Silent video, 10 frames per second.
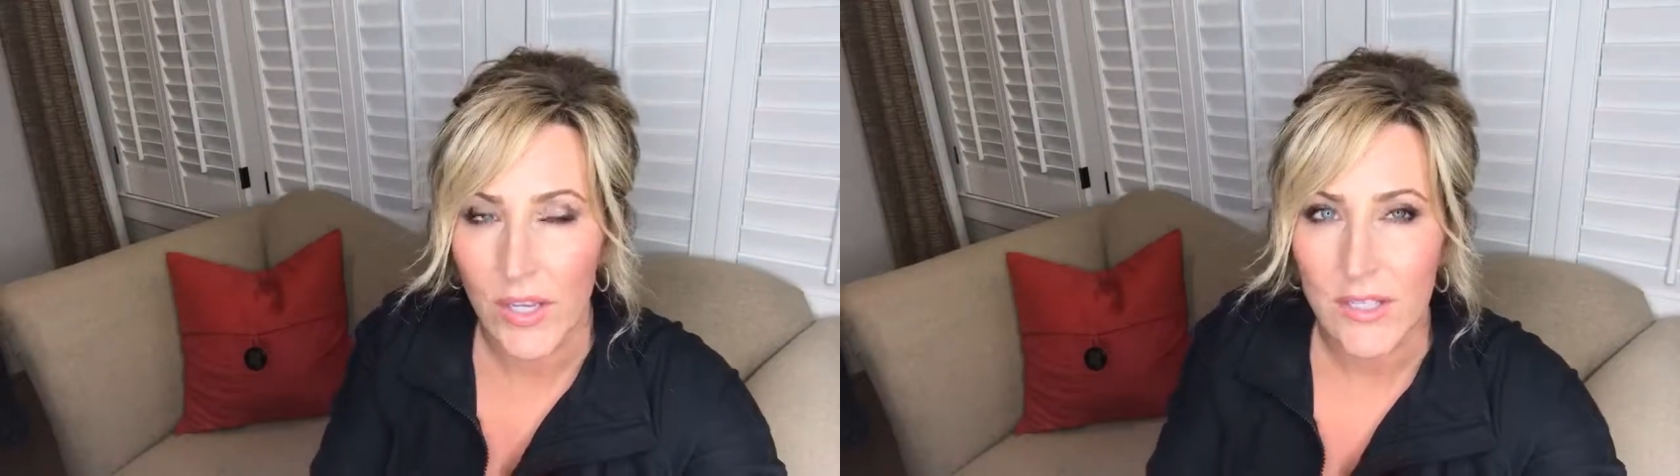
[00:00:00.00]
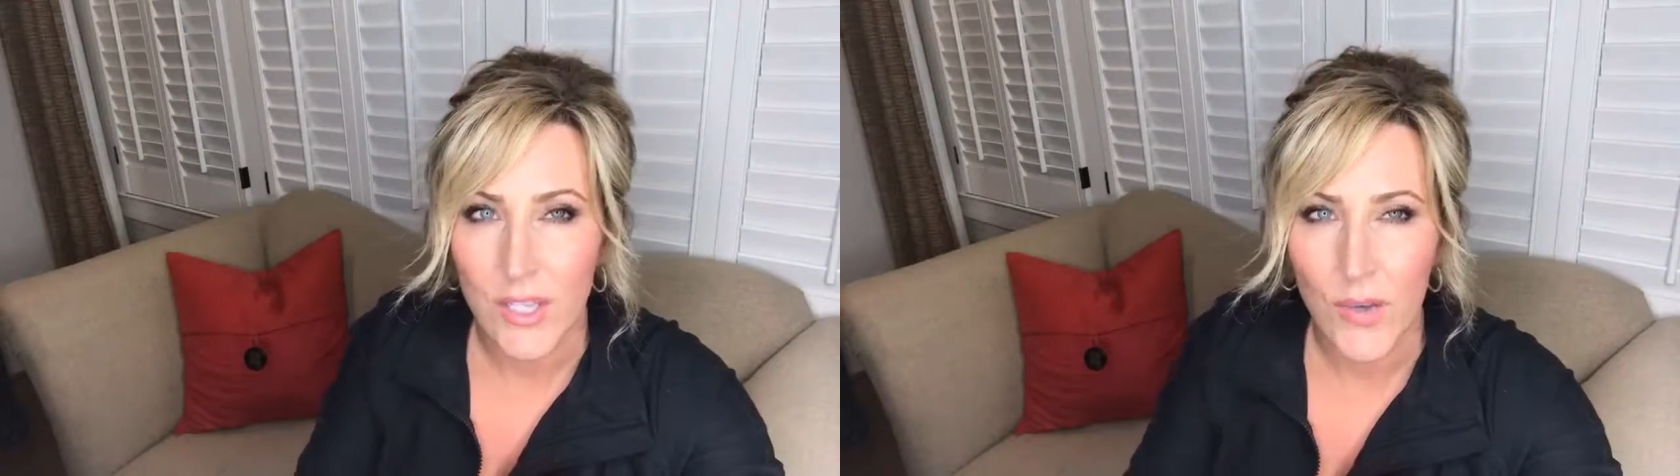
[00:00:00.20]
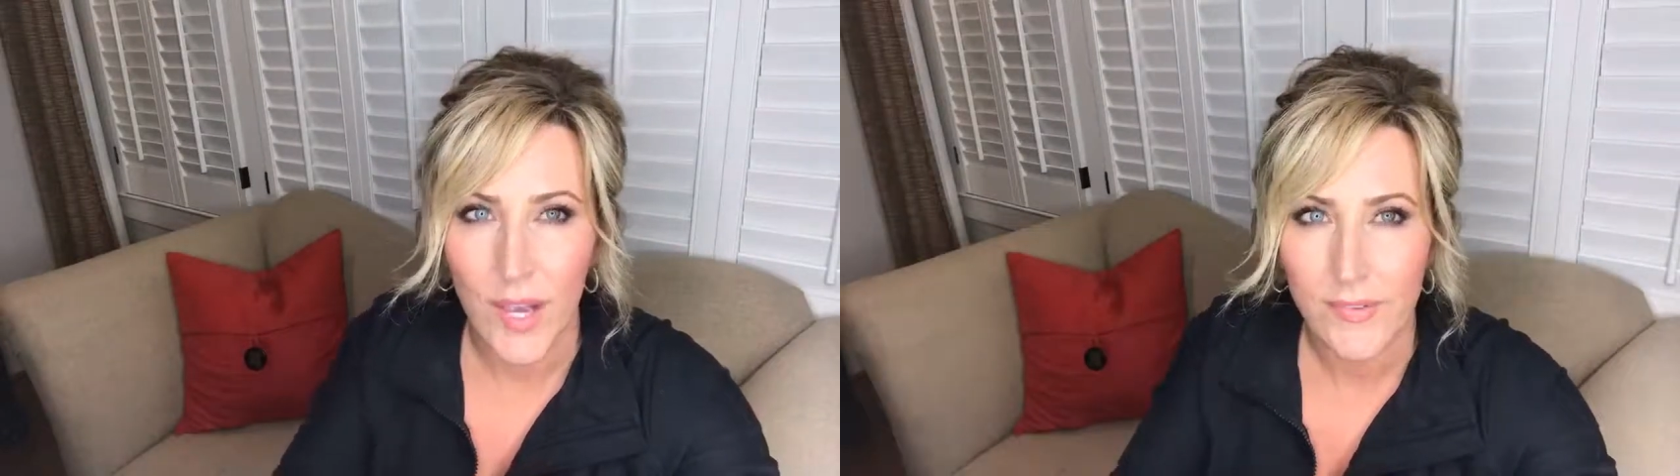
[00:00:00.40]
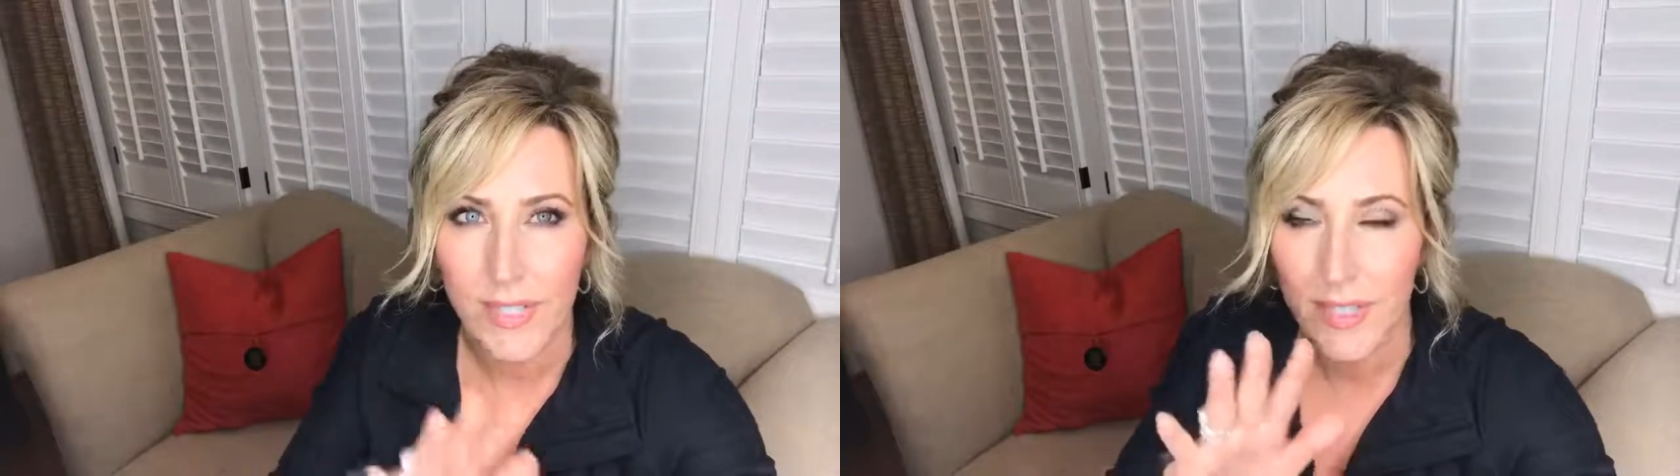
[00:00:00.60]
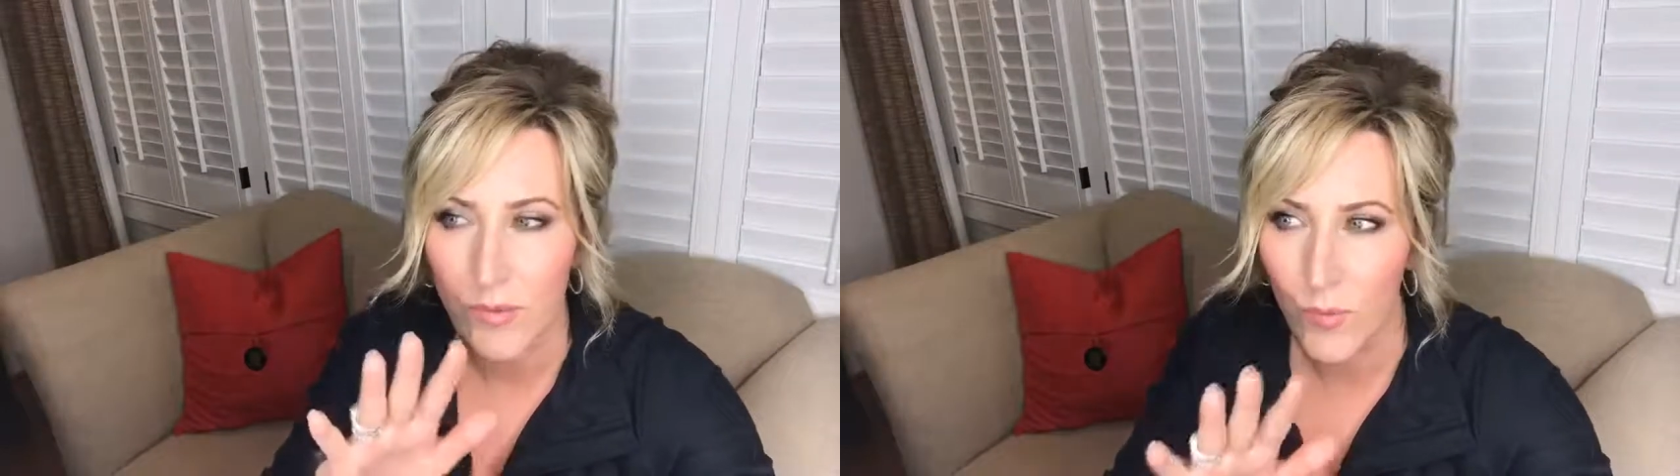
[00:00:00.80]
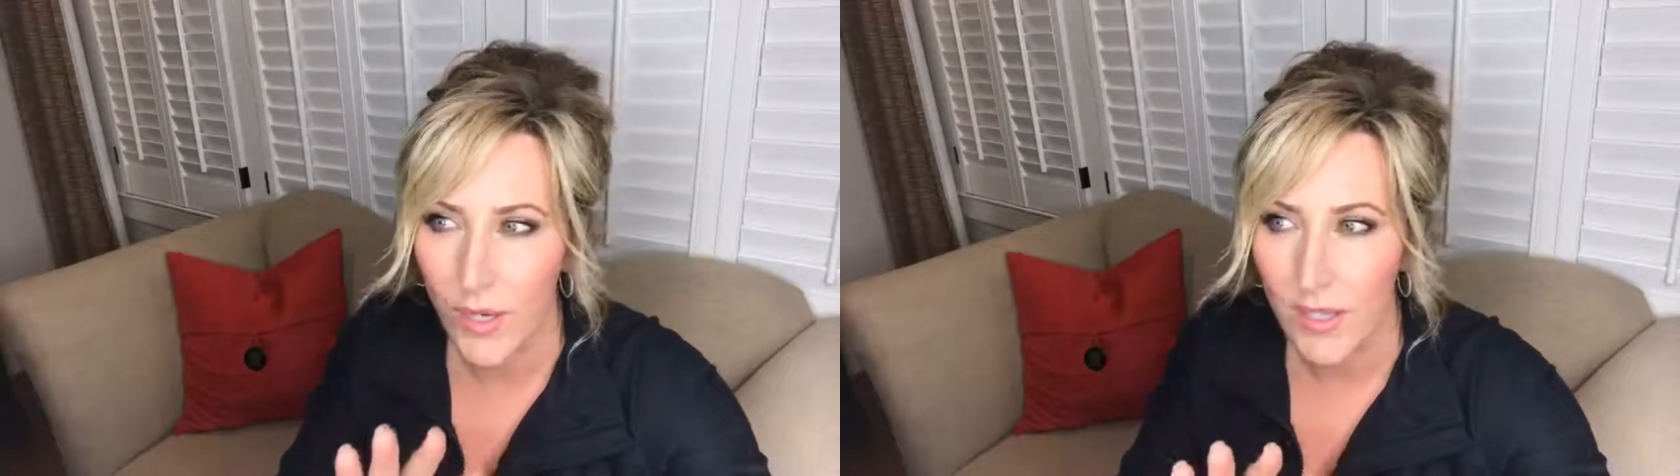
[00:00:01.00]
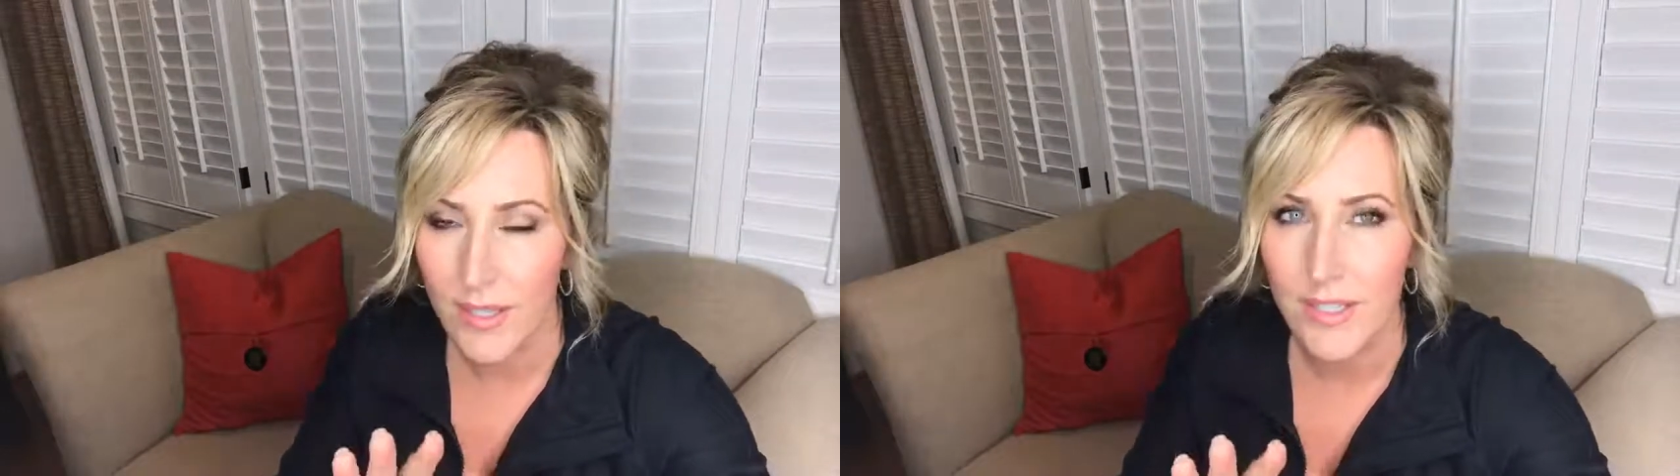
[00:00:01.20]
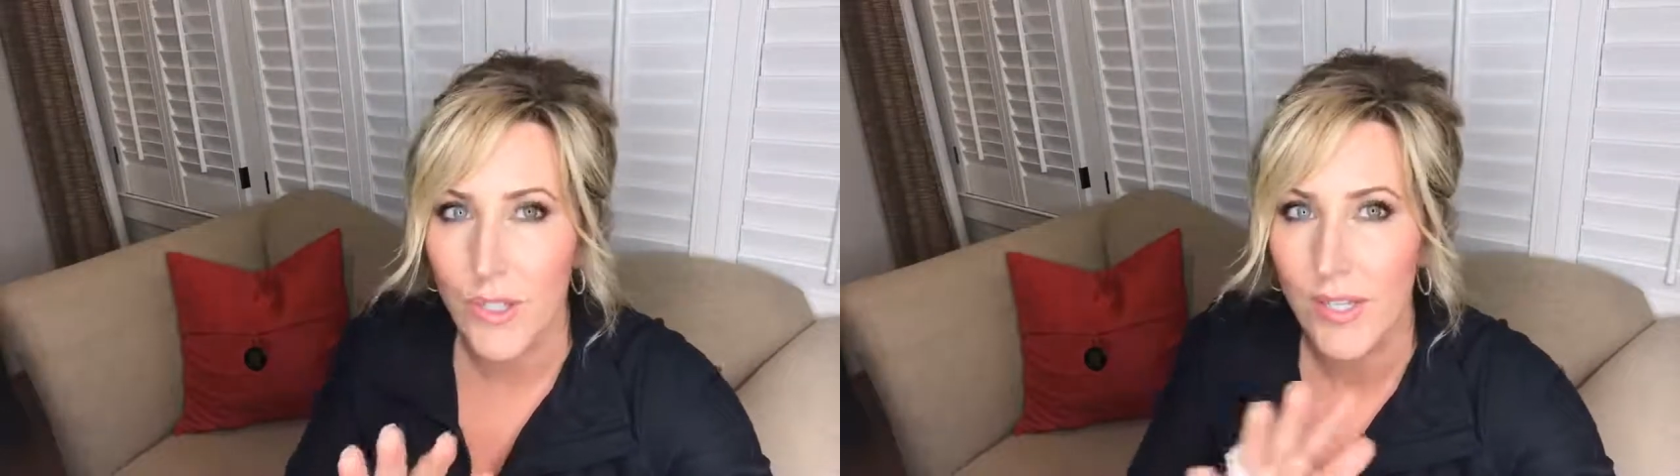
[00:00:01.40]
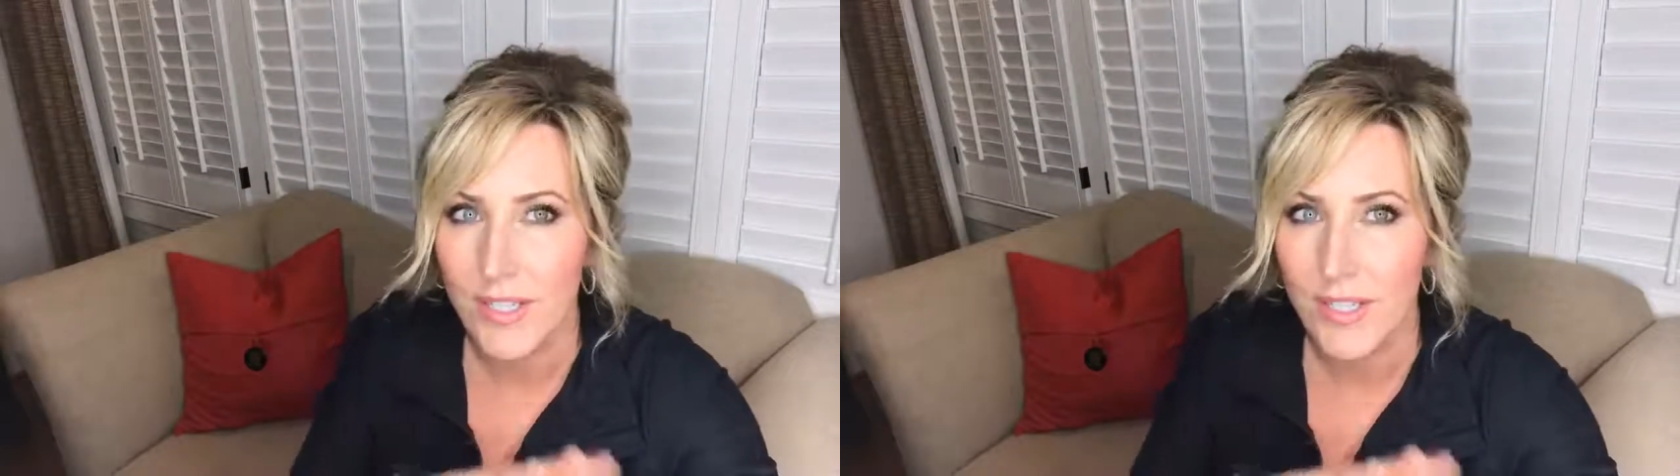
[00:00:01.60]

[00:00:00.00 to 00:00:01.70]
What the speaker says: So you have to get one cleanser,